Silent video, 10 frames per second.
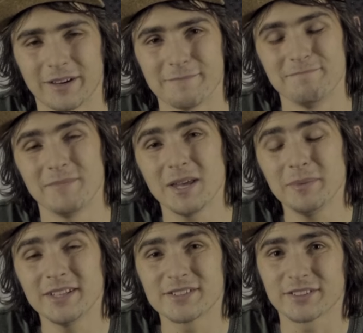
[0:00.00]
Okay,
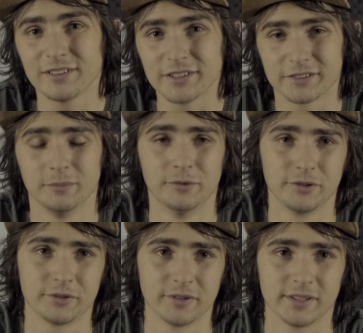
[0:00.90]
maybe there's a little
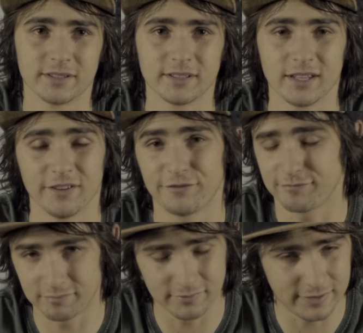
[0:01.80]
more to it. If
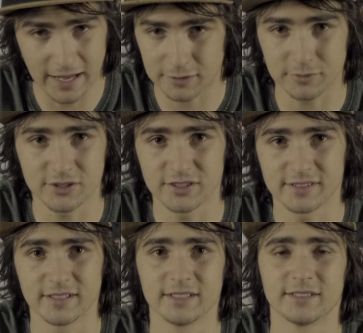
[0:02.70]
that was
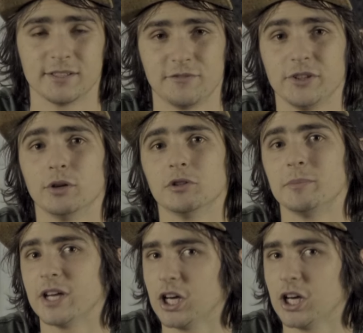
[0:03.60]
just it, this video would